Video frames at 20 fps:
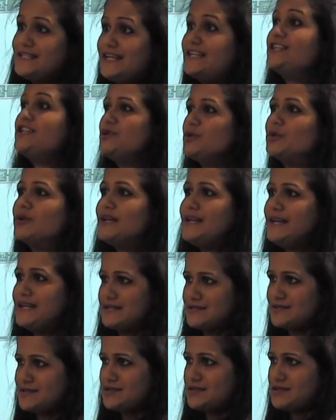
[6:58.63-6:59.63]
DNA
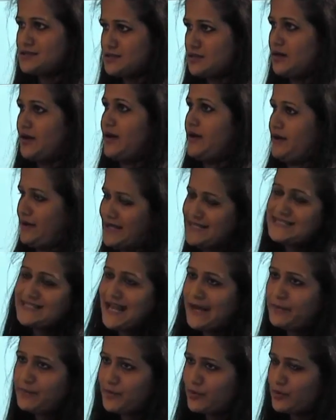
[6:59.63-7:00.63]
nucleases, uh, enzyme